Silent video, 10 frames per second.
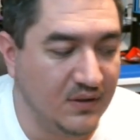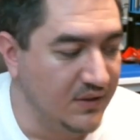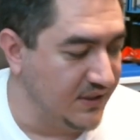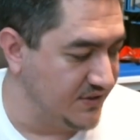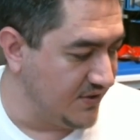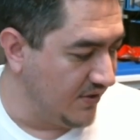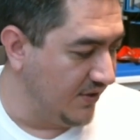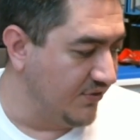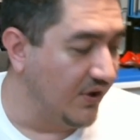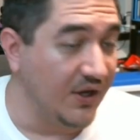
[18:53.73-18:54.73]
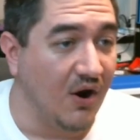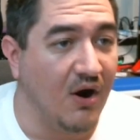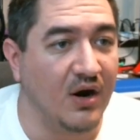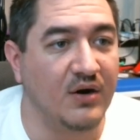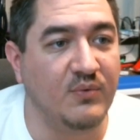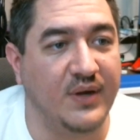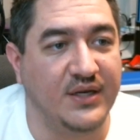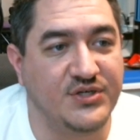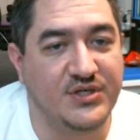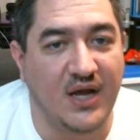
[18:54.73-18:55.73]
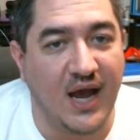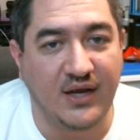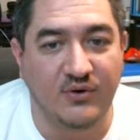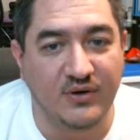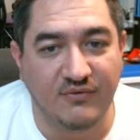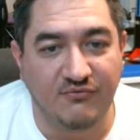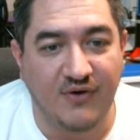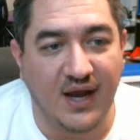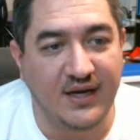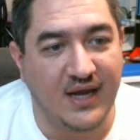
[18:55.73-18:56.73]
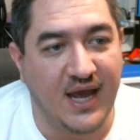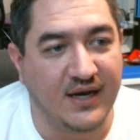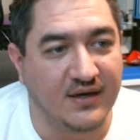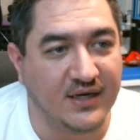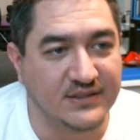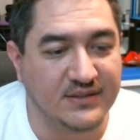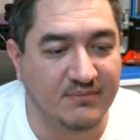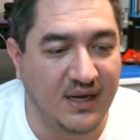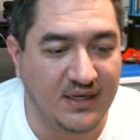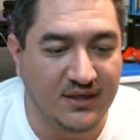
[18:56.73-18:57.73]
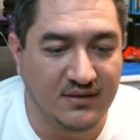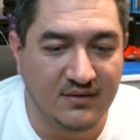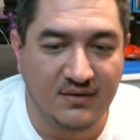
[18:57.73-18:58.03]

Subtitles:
this 3030R, which I couldn't find. I had to custom make it.